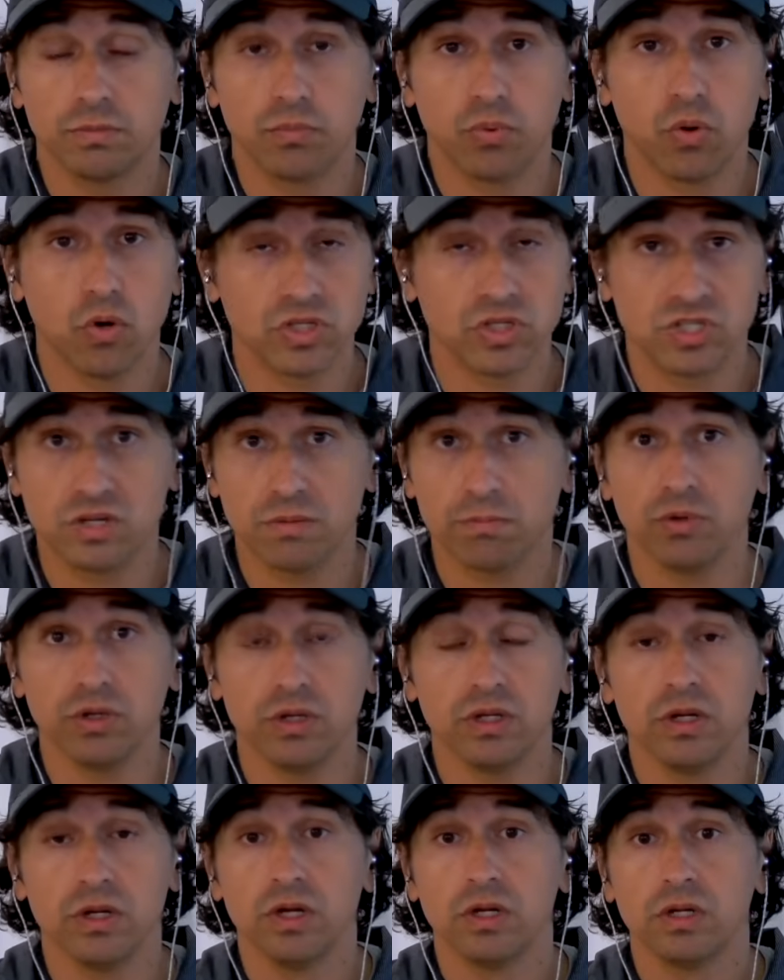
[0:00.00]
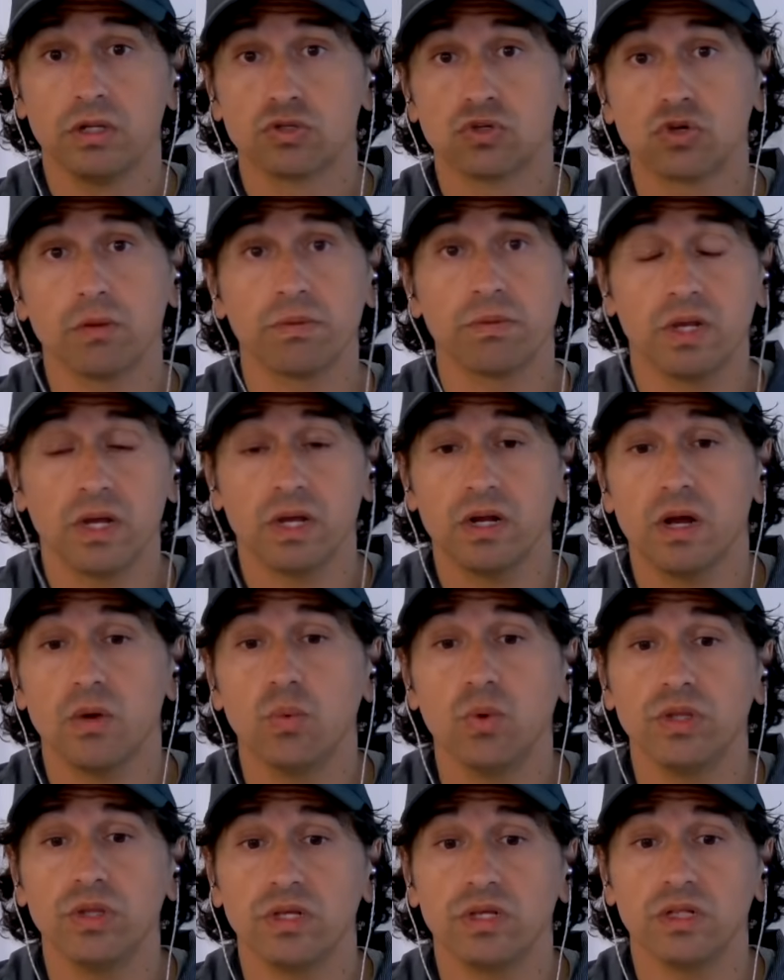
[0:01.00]
Put simply, Trump
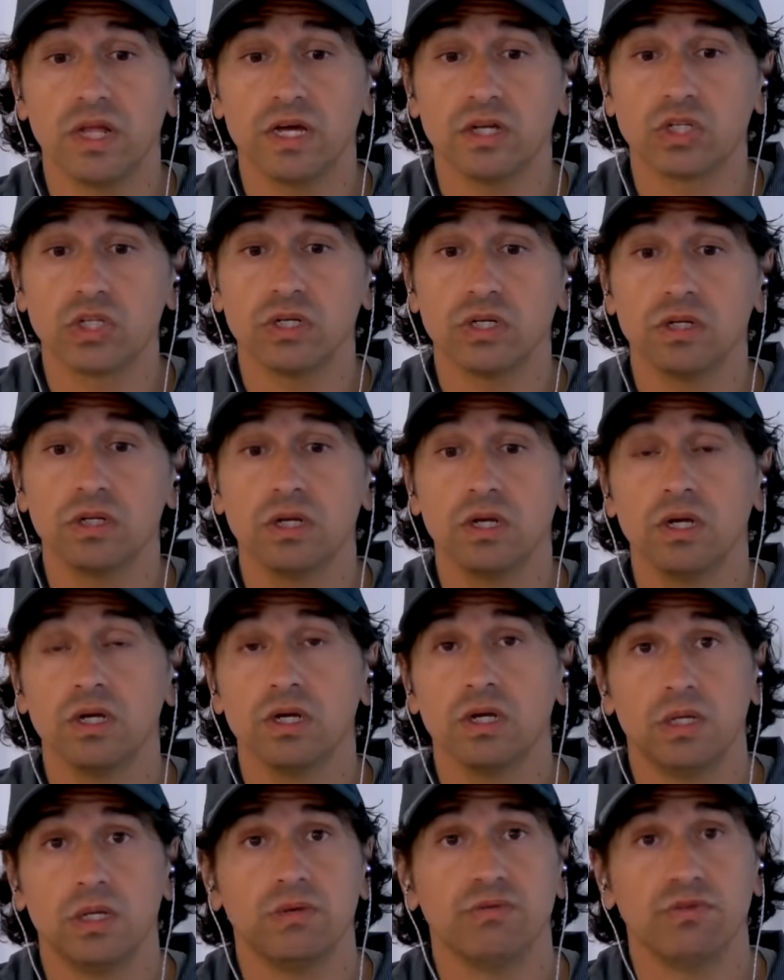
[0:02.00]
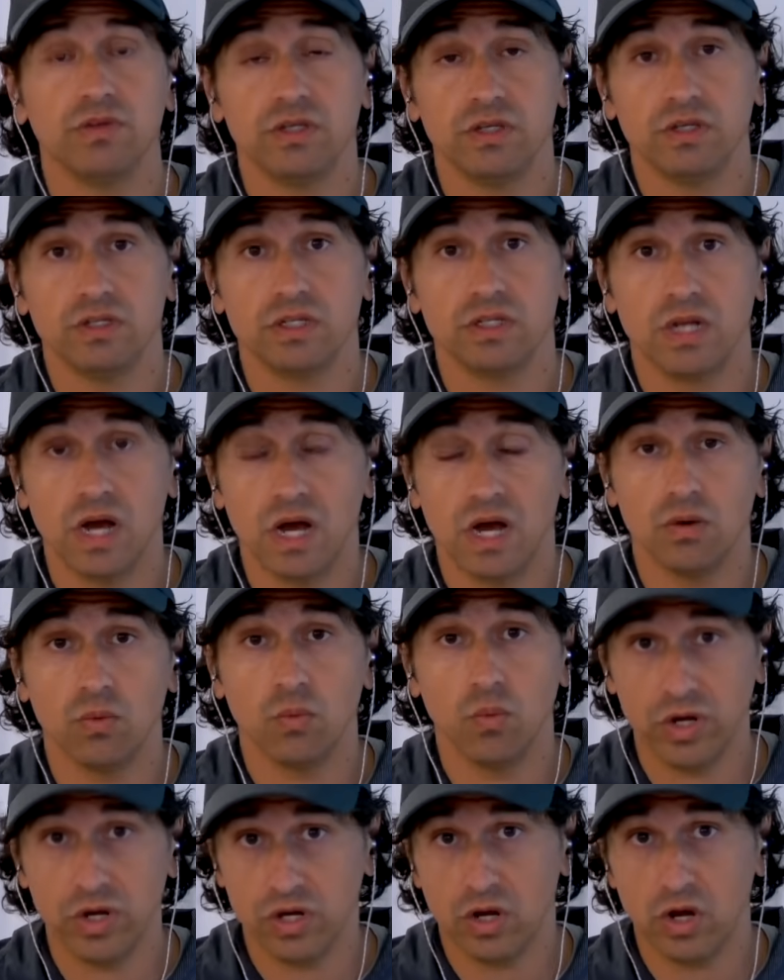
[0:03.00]
cannot win the election if he is not
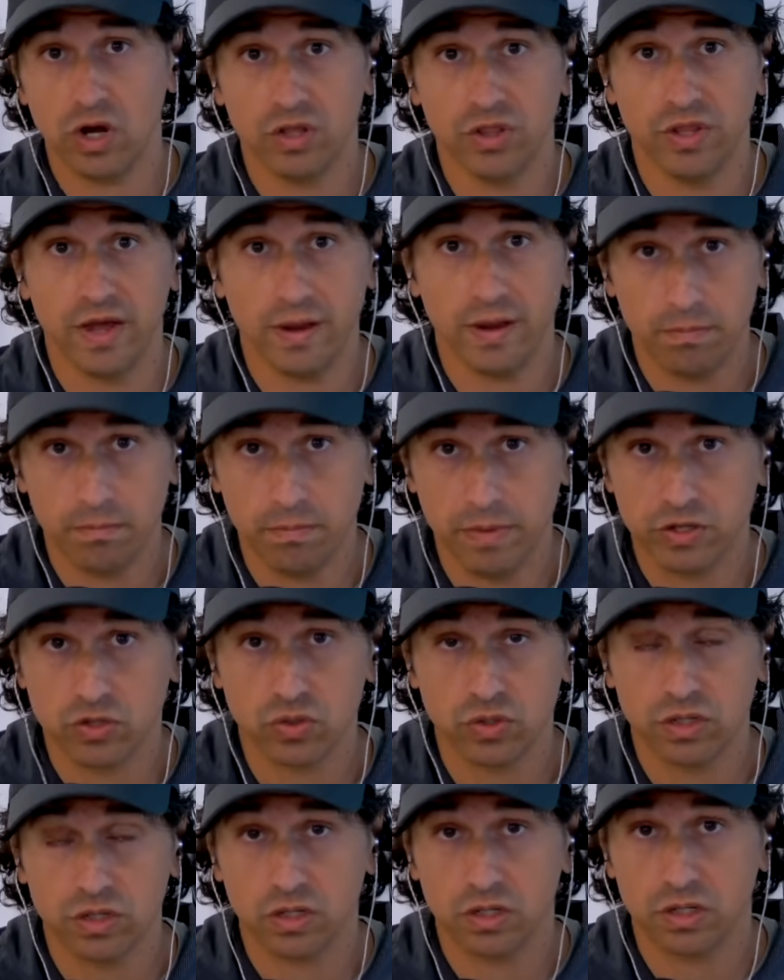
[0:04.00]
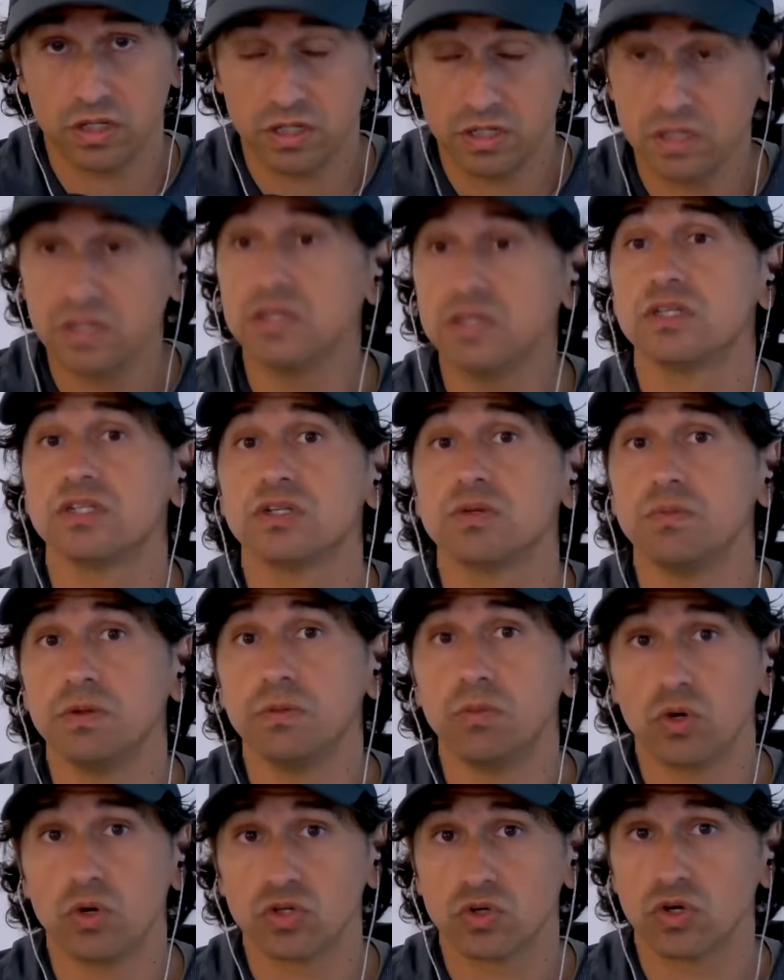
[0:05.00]
winning on that metric. He needs to
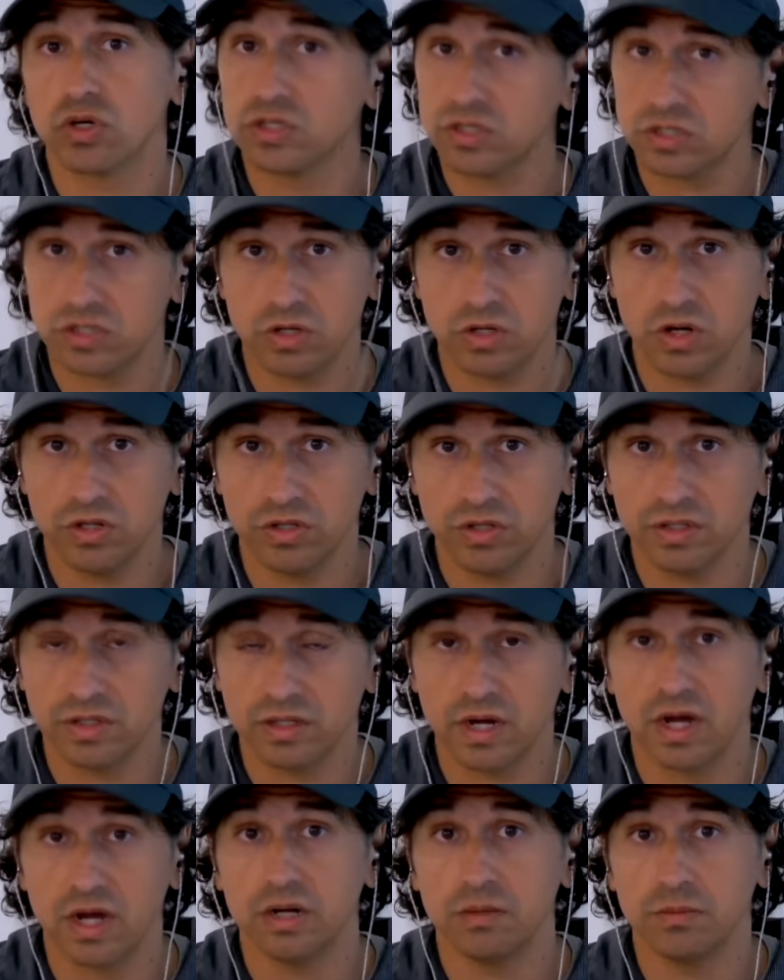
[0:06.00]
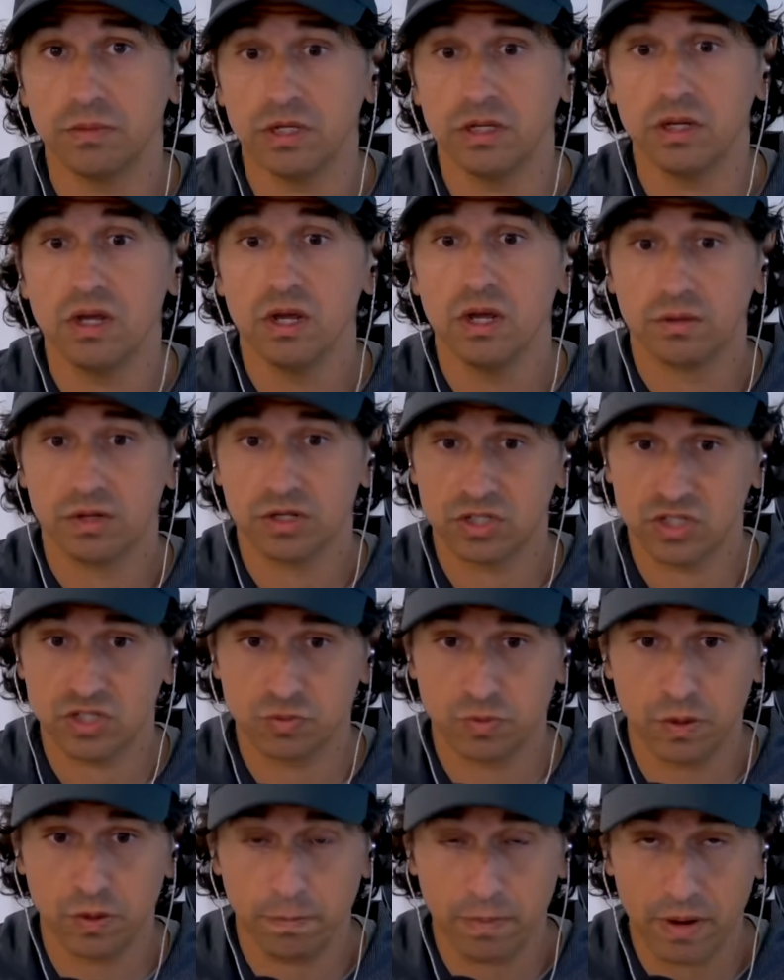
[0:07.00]
be more trusted on the economy because
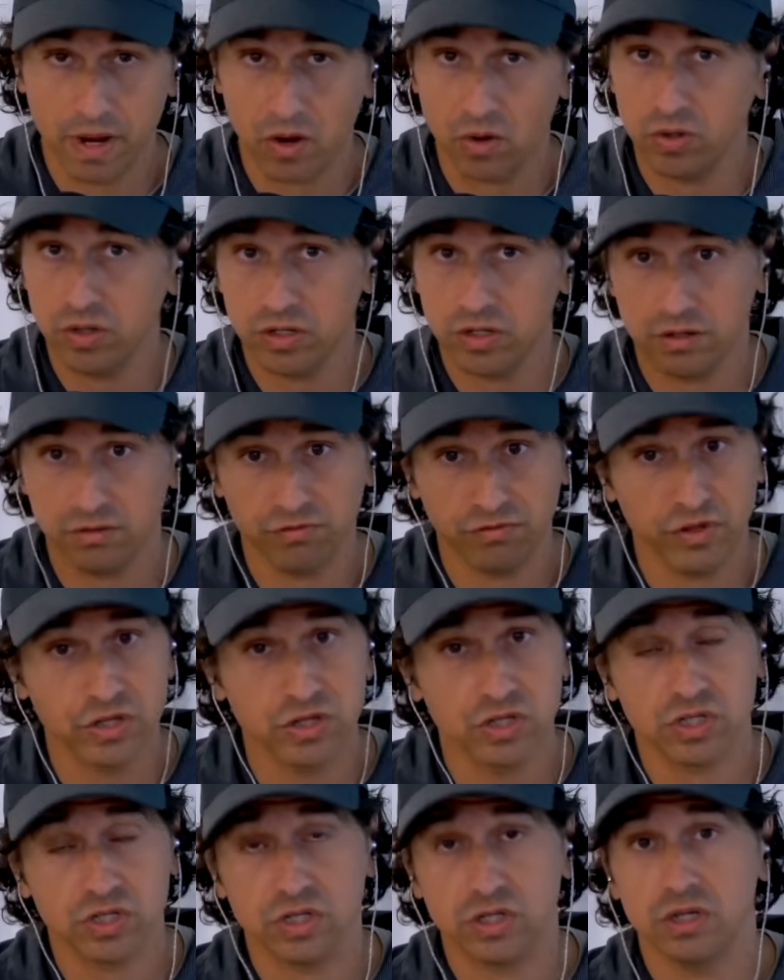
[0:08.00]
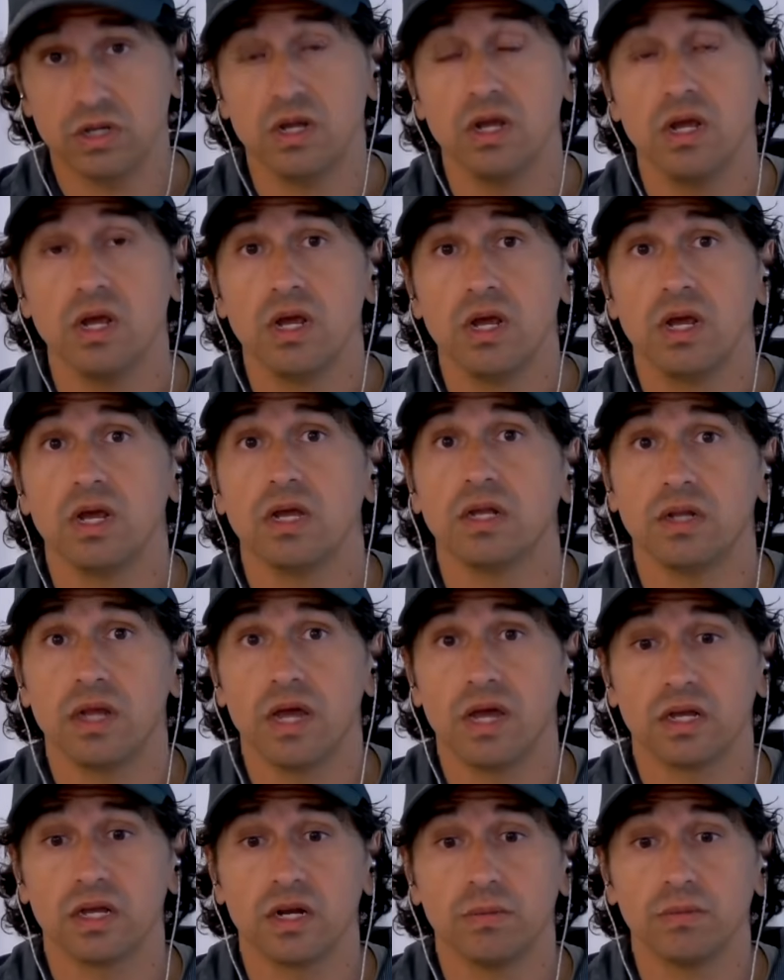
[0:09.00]
he's been pounding inflation and
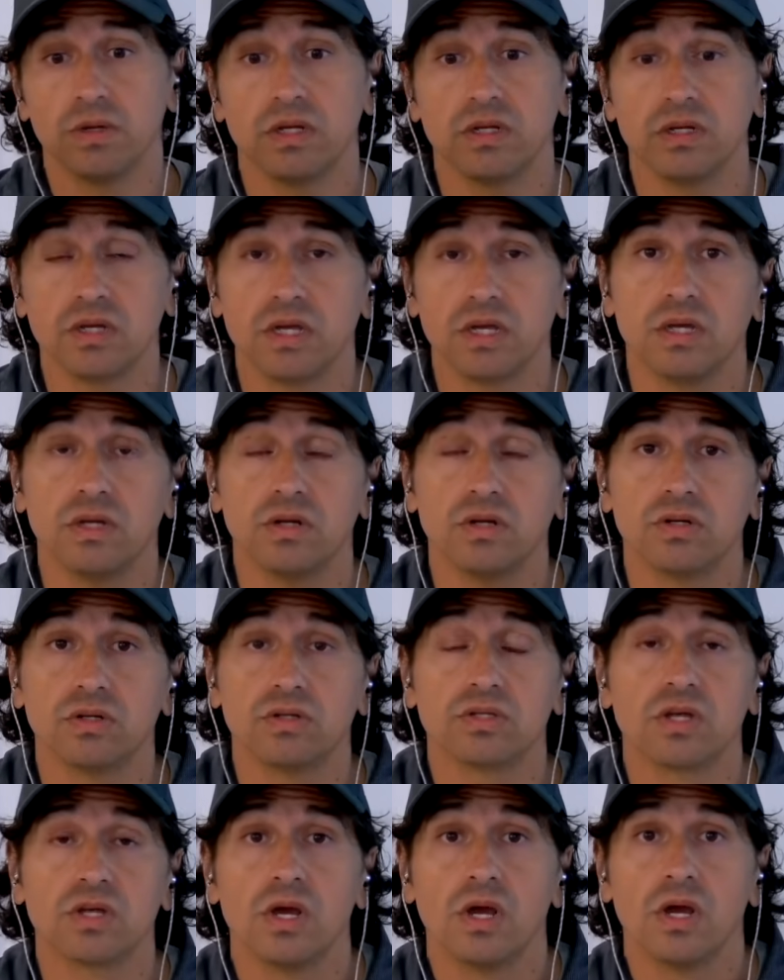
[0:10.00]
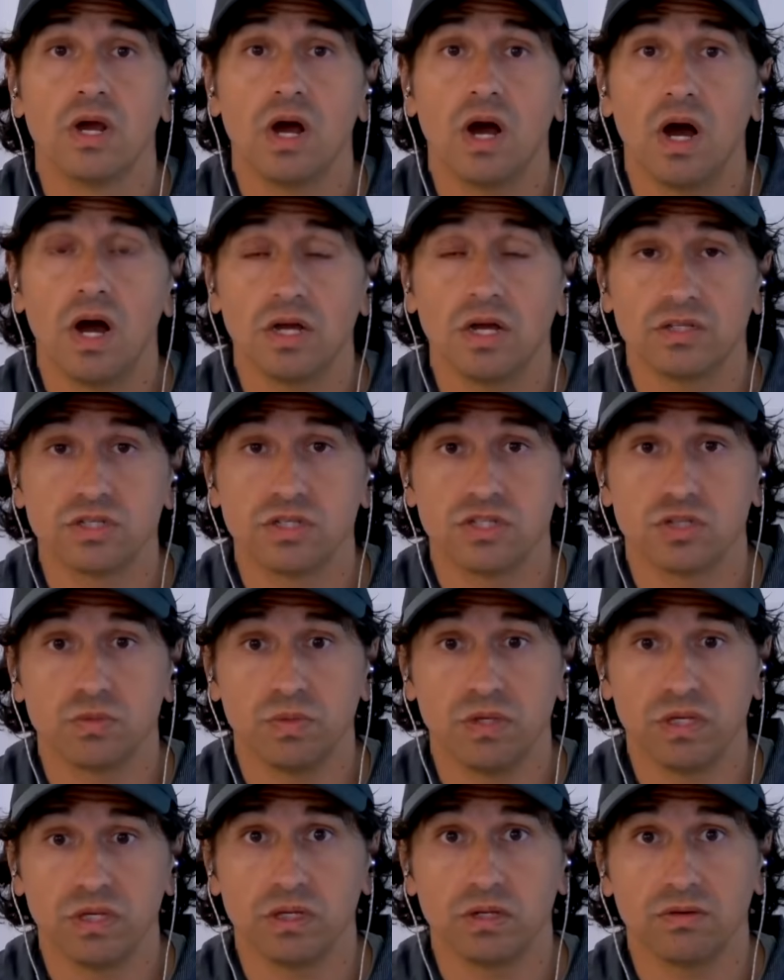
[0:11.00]
economic indicators since the
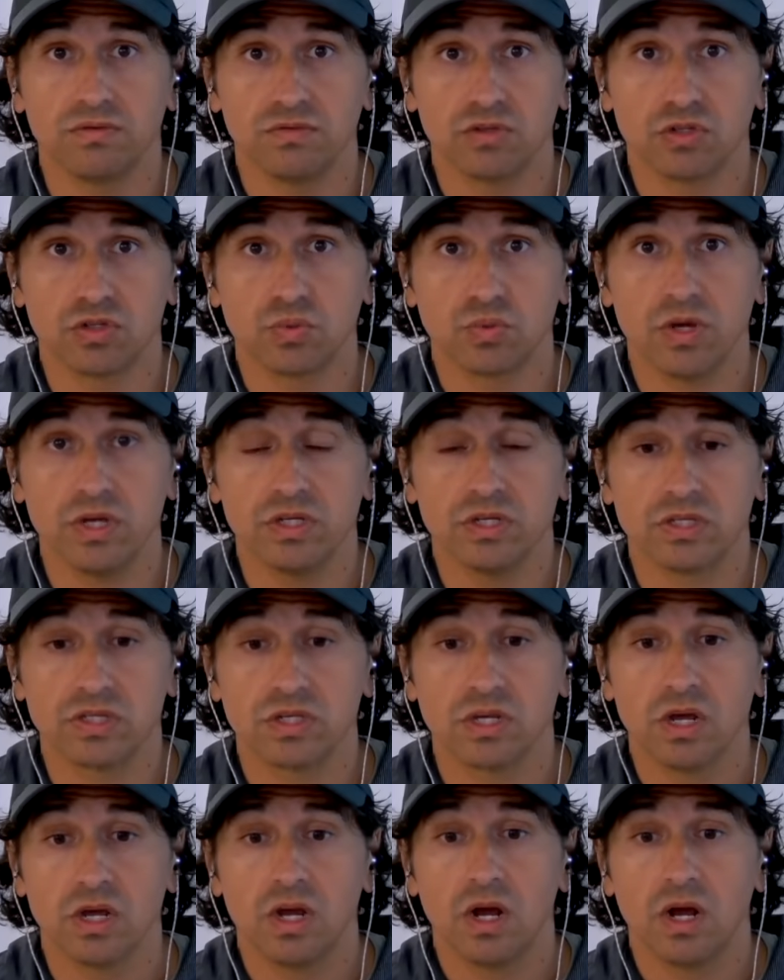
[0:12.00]
beginning of this race.